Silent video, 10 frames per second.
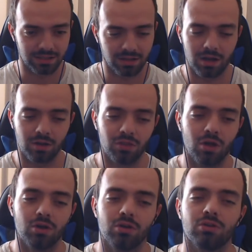Oh
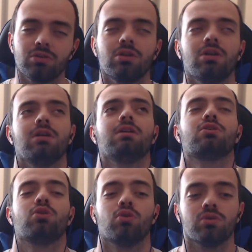no,
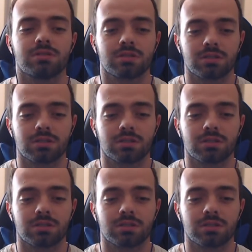Korra's.